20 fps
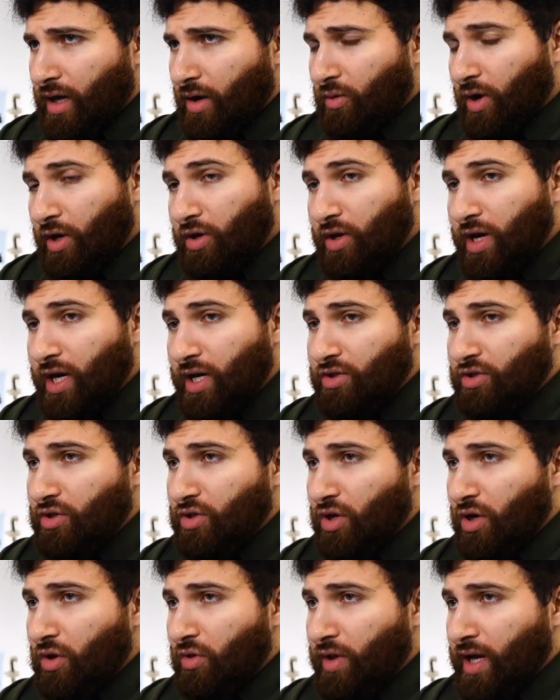want you guys to
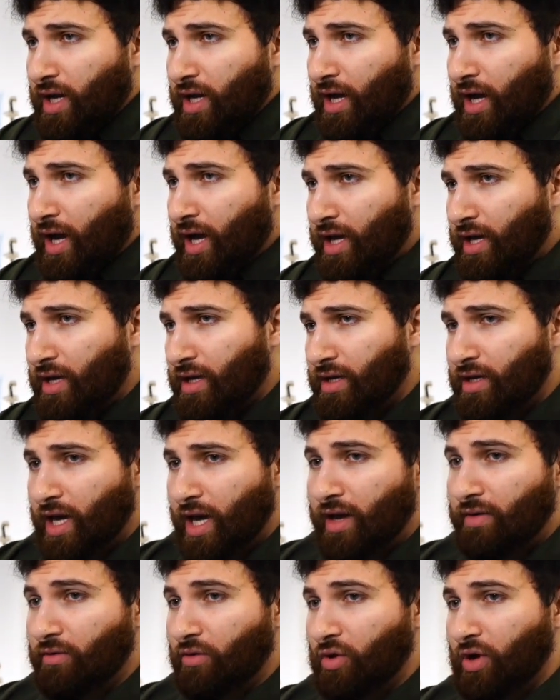know that I
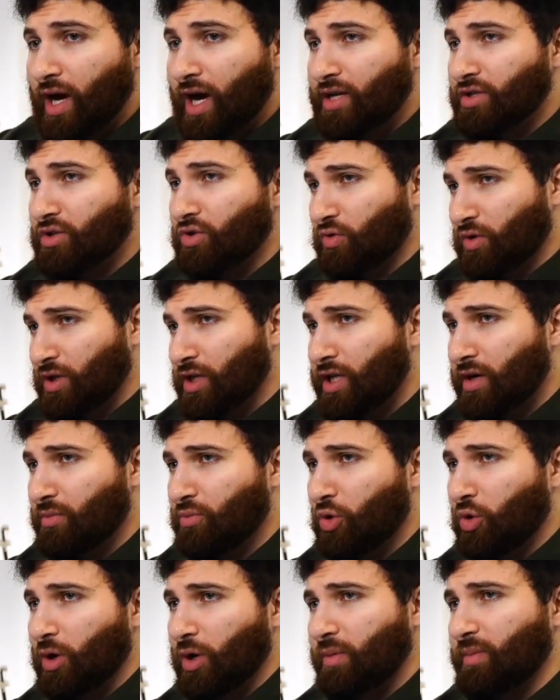gave you guys a really
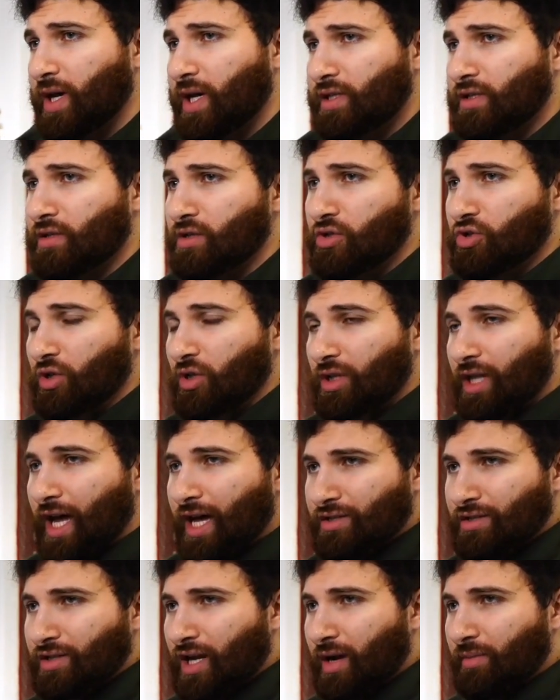important message the
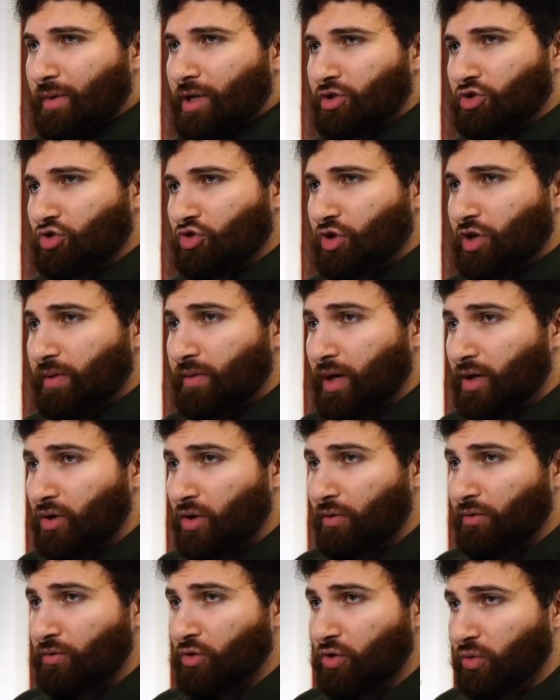last time I streamed. I don't
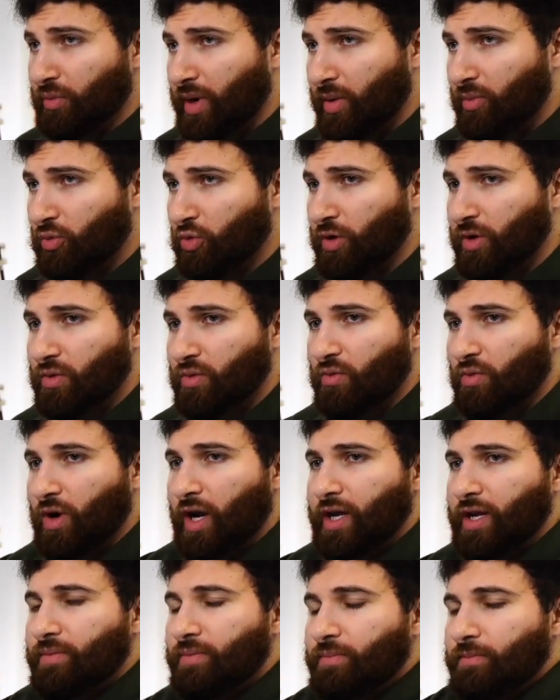know if you remember it,
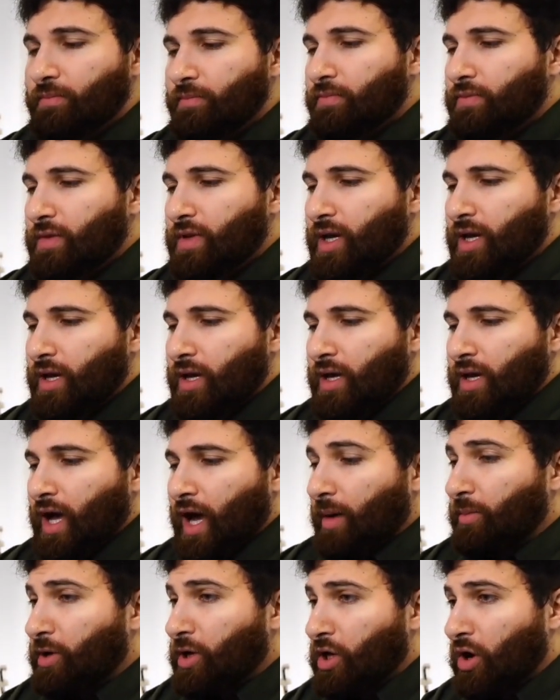right?
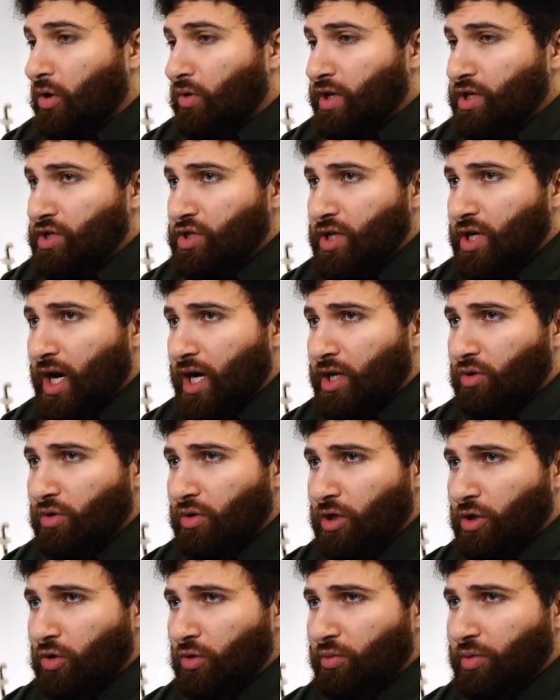I'm going to go easy on you a
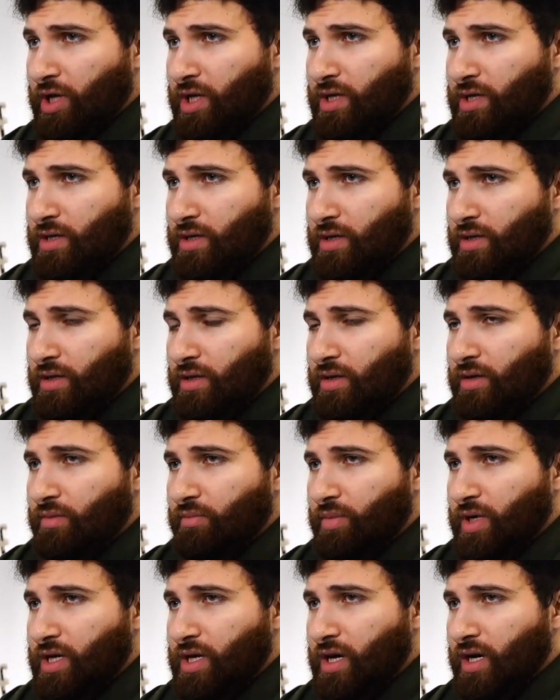little bit
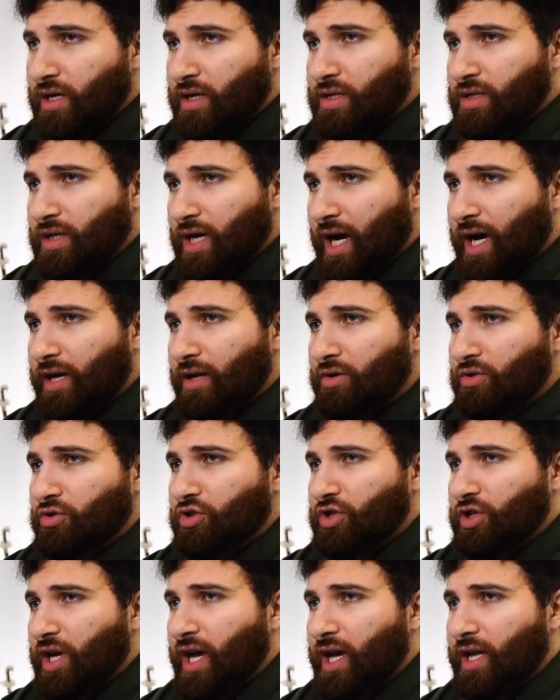because I
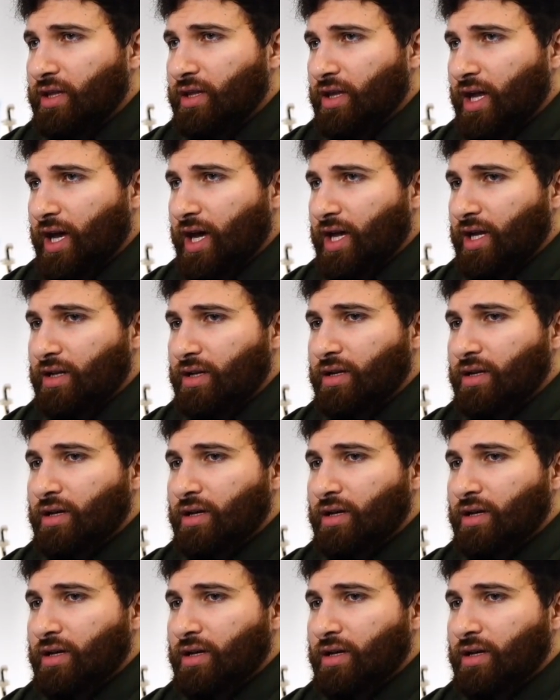understand that